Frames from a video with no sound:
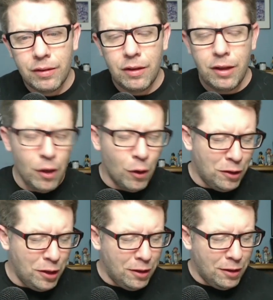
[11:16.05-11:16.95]

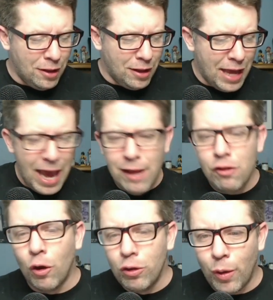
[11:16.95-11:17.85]
The
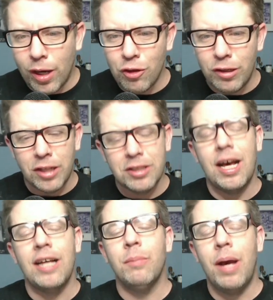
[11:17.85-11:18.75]
age-old question, does
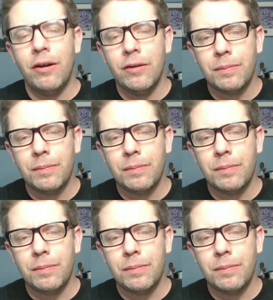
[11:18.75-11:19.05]
size matter?